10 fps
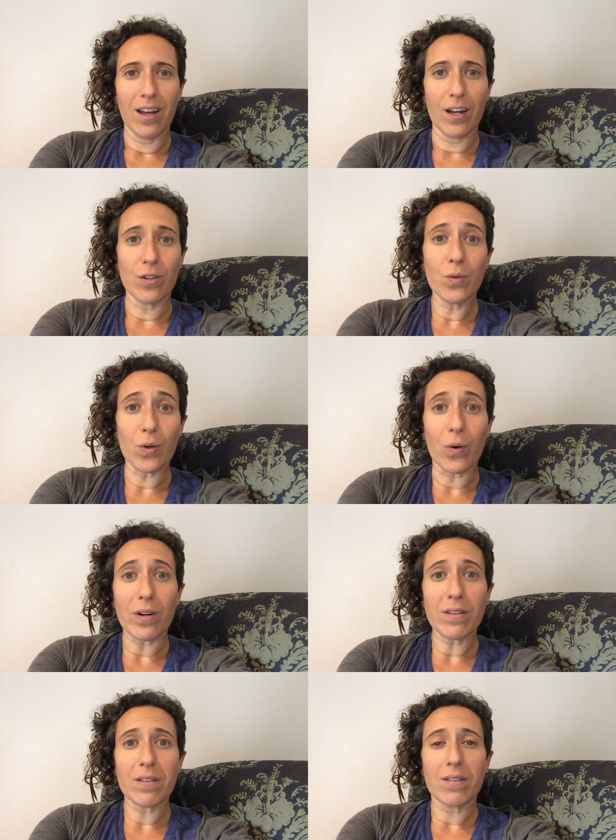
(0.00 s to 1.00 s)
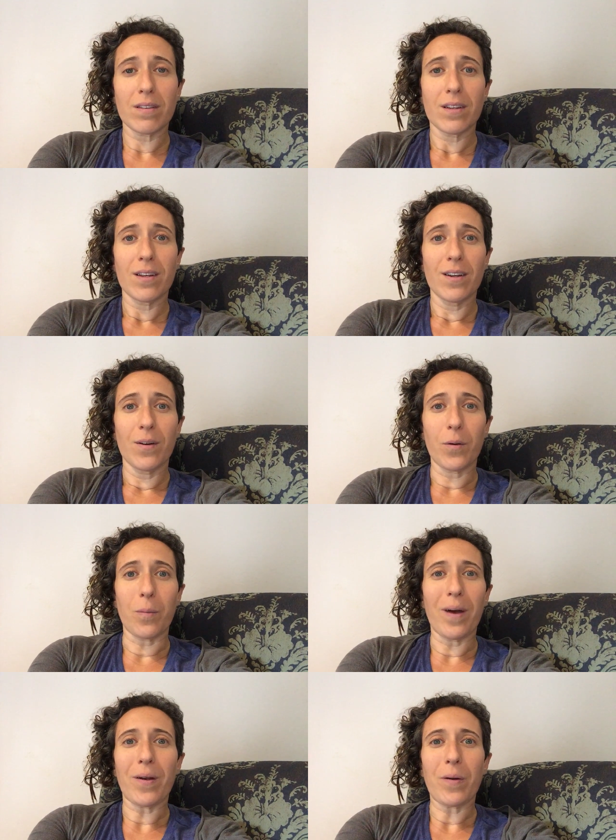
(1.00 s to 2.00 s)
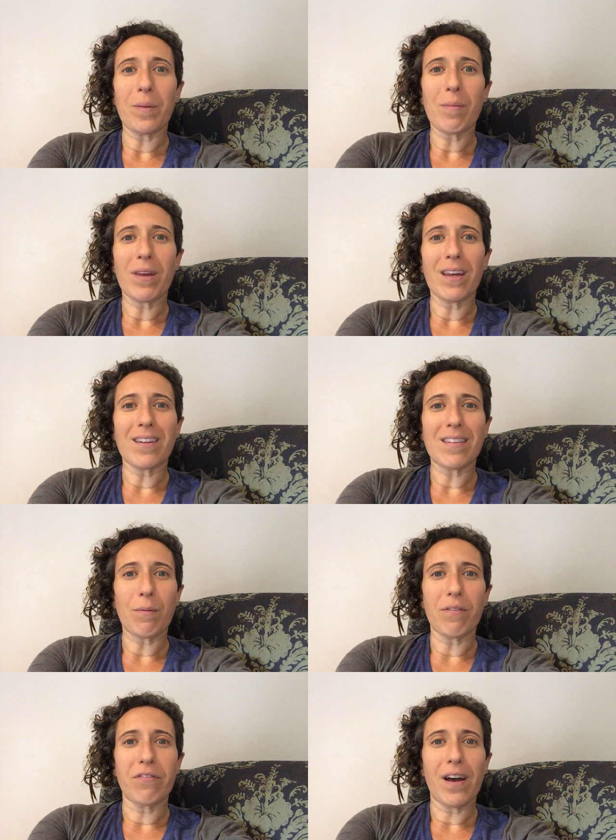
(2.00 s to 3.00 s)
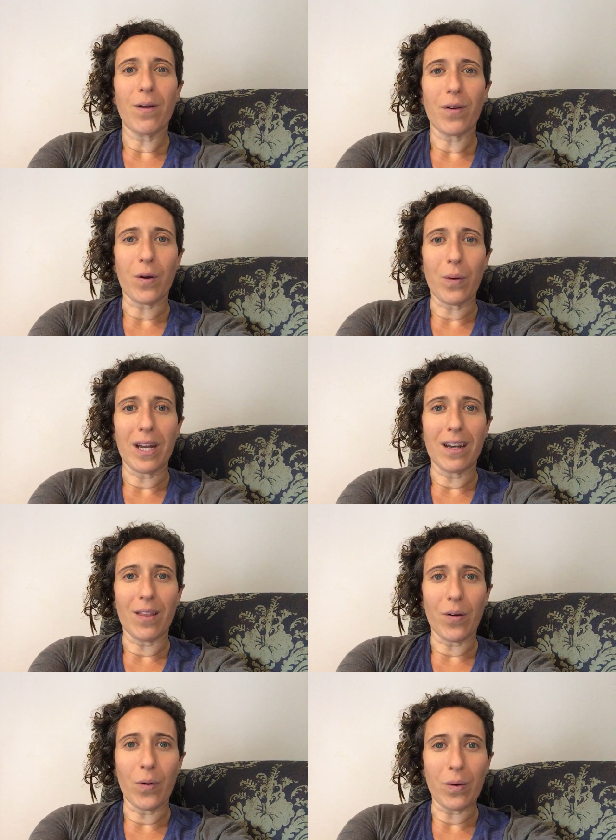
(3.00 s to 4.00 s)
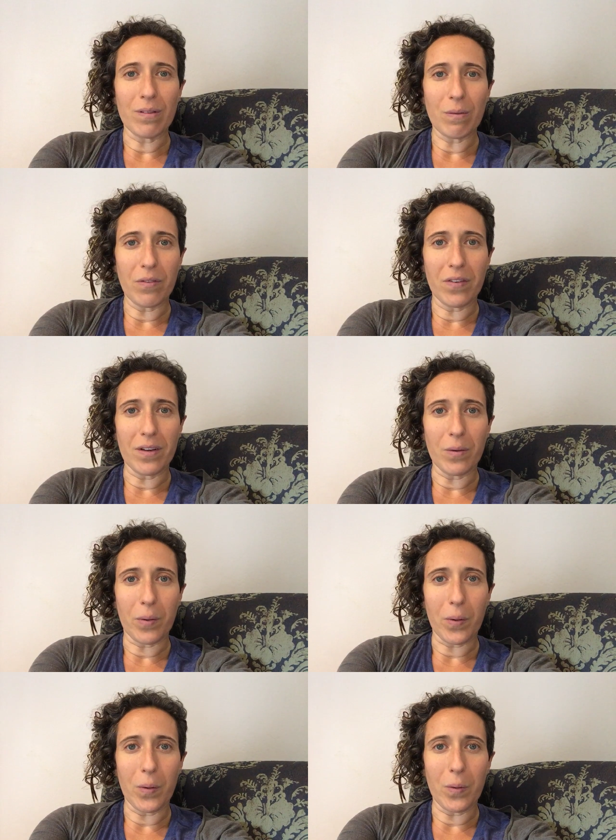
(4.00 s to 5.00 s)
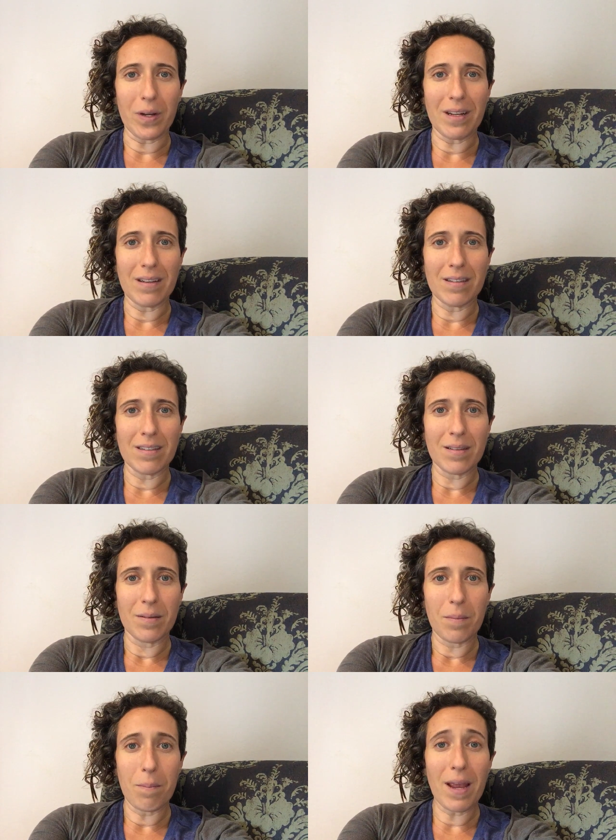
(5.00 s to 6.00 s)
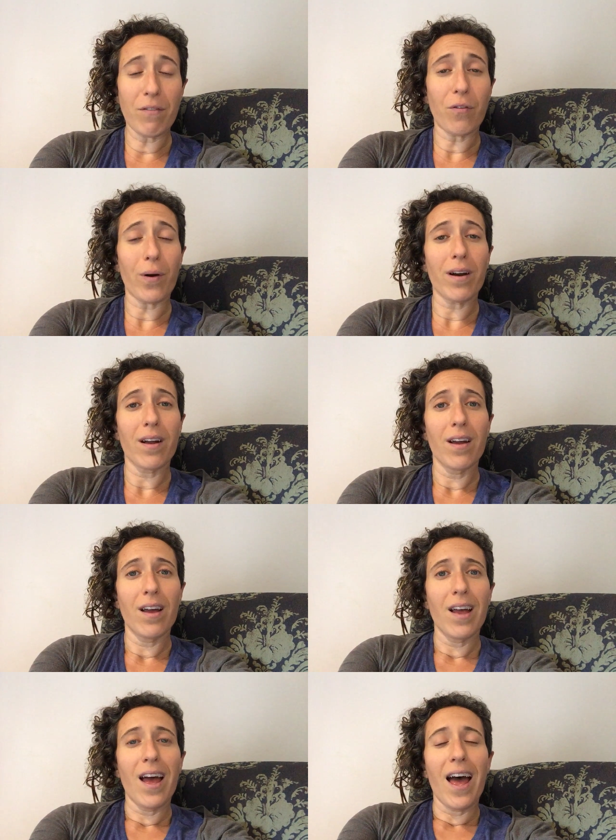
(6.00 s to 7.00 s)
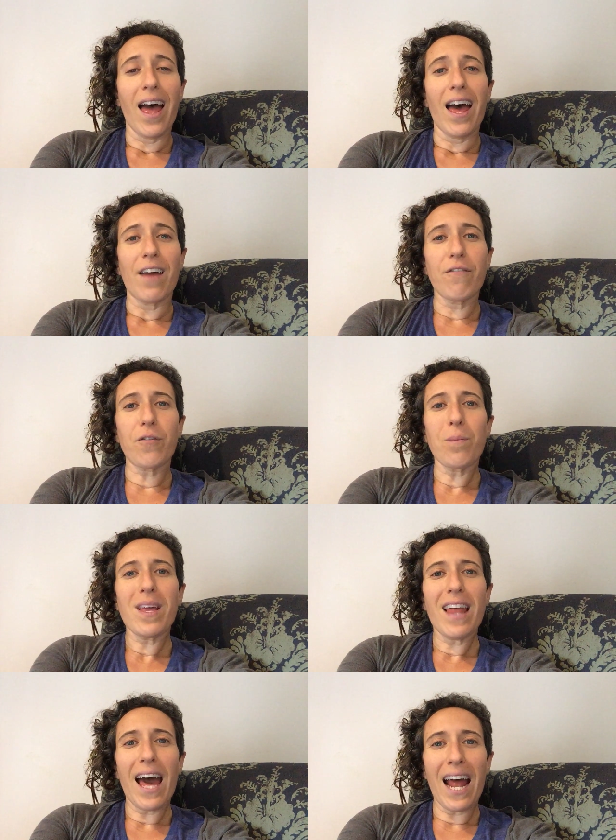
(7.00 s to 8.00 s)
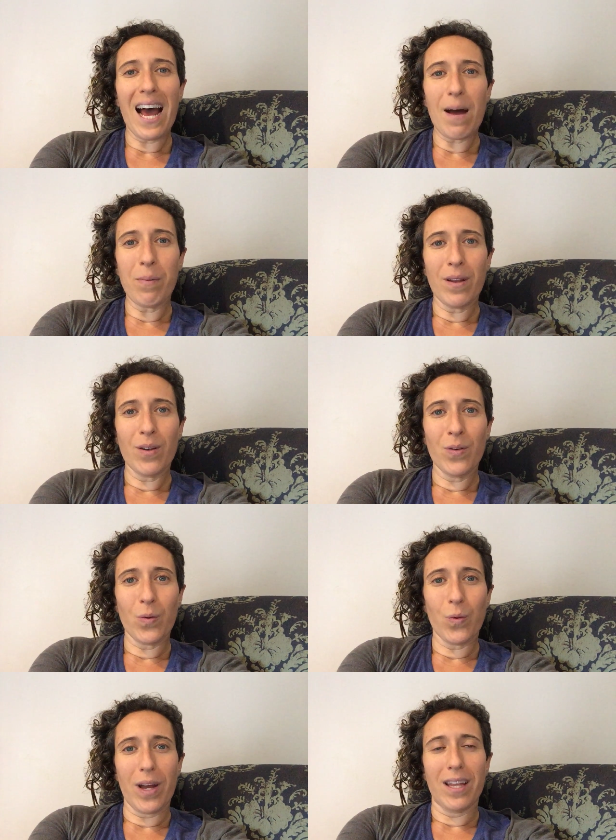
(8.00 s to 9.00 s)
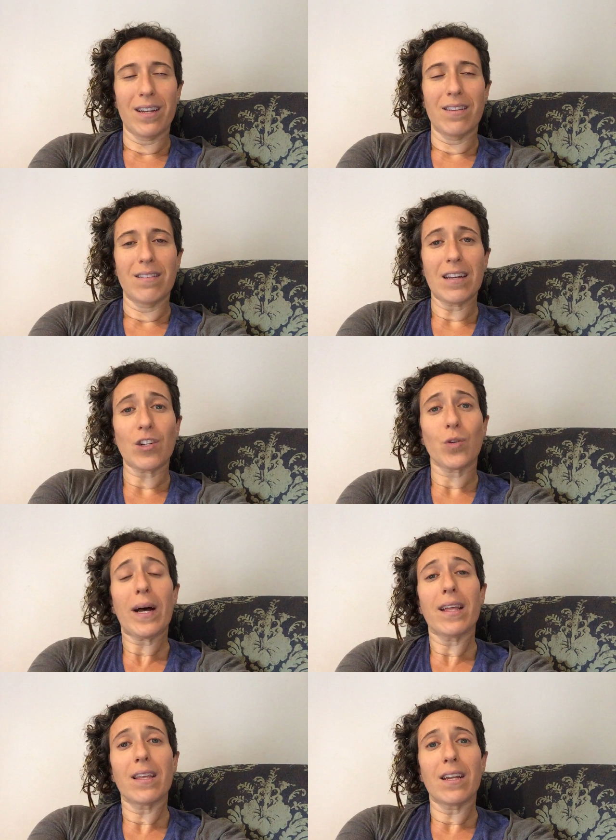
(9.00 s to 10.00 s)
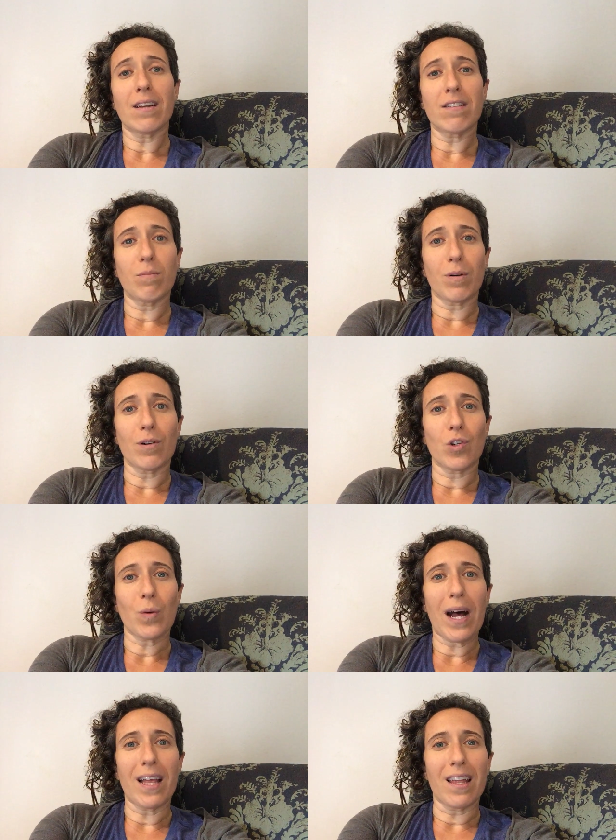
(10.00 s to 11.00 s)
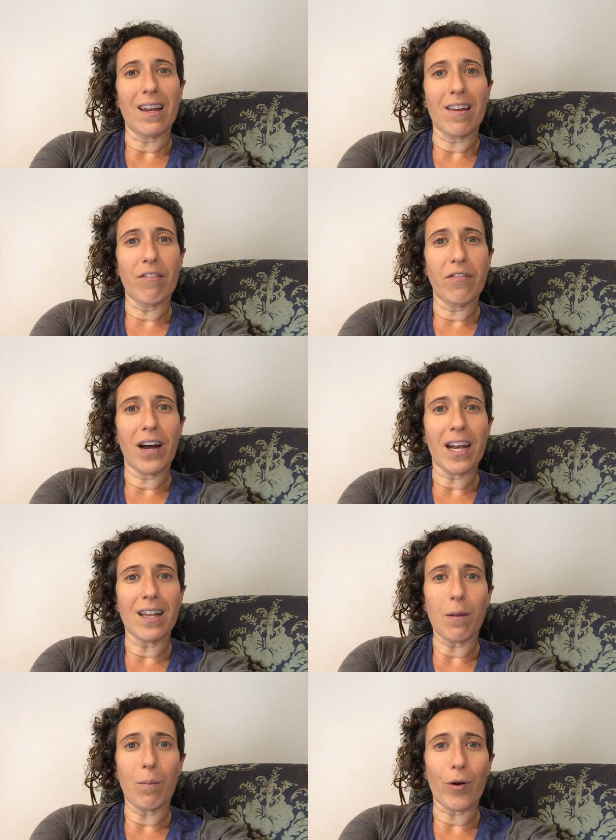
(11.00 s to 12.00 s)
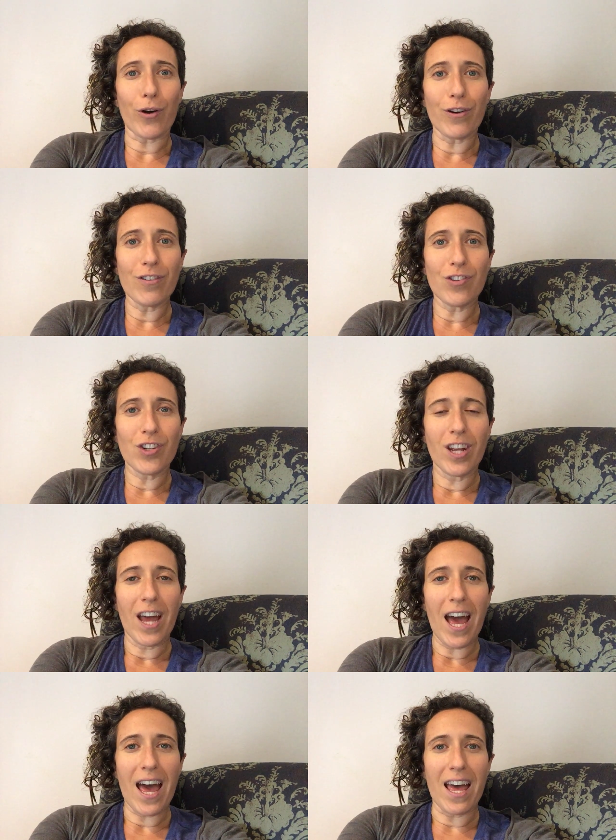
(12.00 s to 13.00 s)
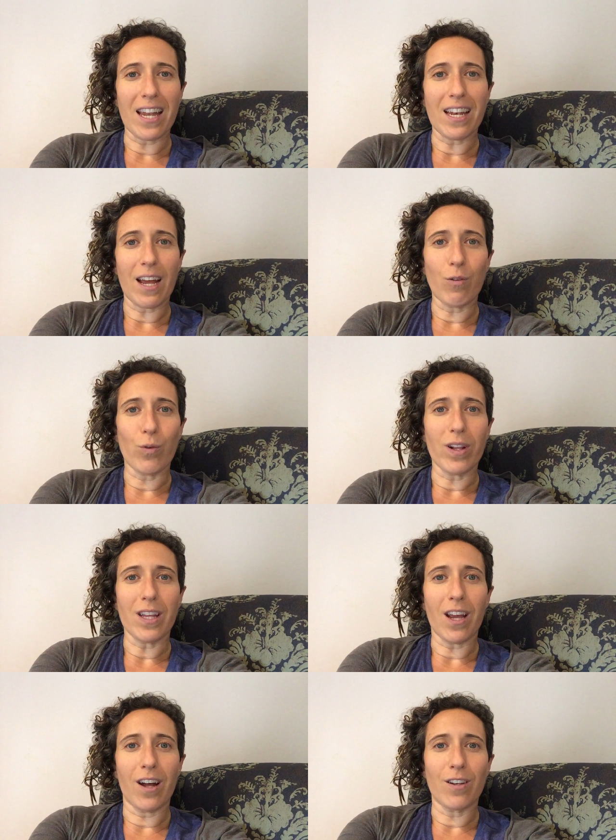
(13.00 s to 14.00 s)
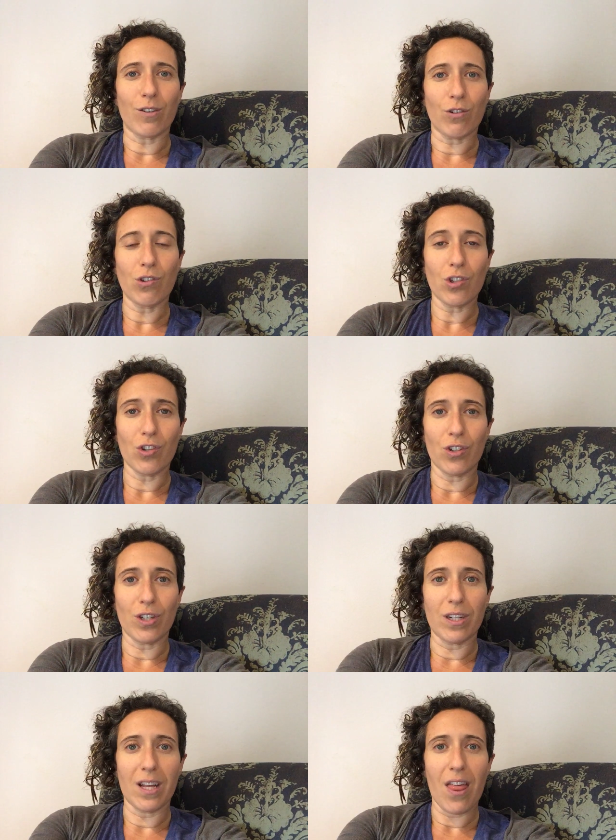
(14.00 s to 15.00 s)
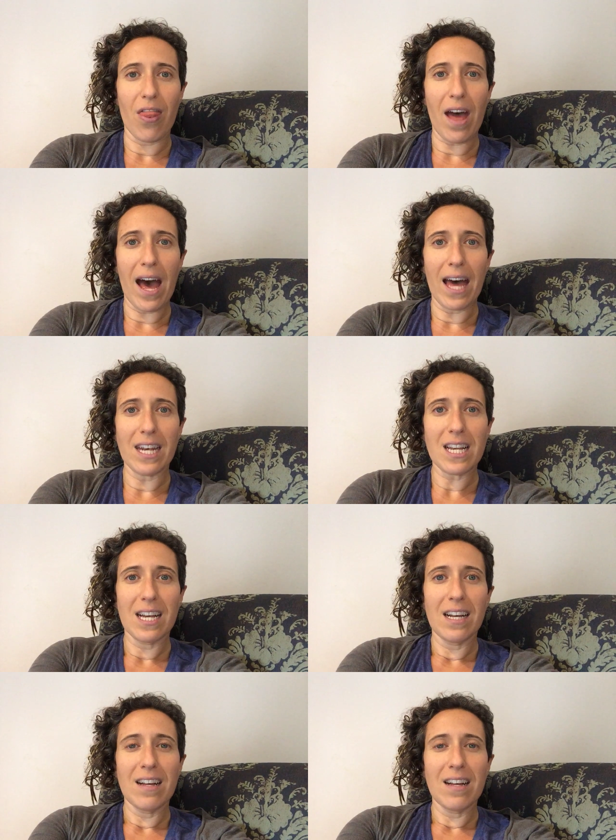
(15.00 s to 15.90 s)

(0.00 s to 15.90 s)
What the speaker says: a new course, or better, maybe it's that we found our way to the course we feel we were always made for. And for me, that happened when sexuality and spirituality finally merged. And I really understood that